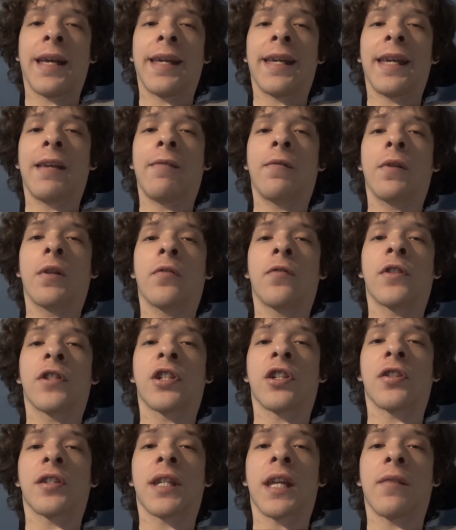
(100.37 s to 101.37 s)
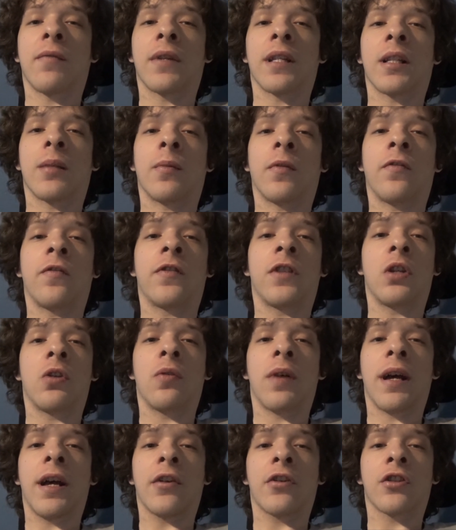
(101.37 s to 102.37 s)
even if it's just giving them a few
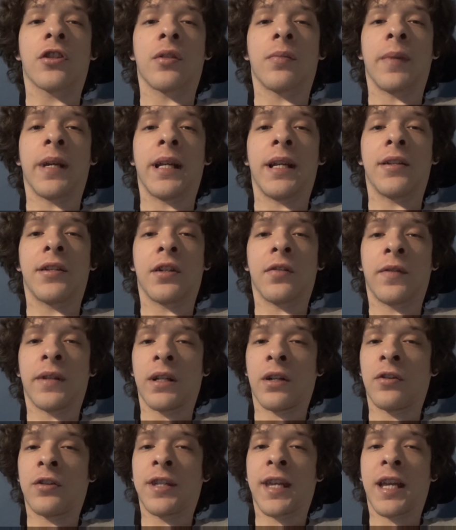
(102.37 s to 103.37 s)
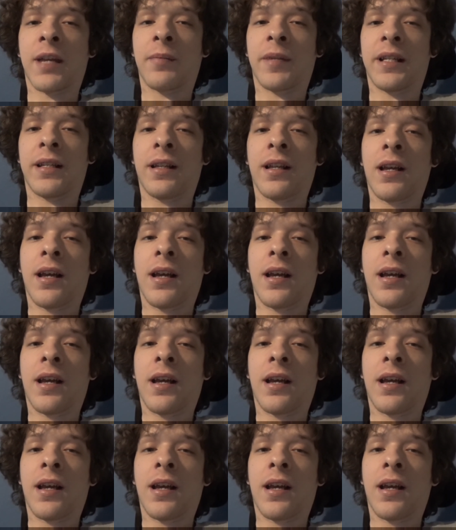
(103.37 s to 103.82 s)
extra minutes of entertainment.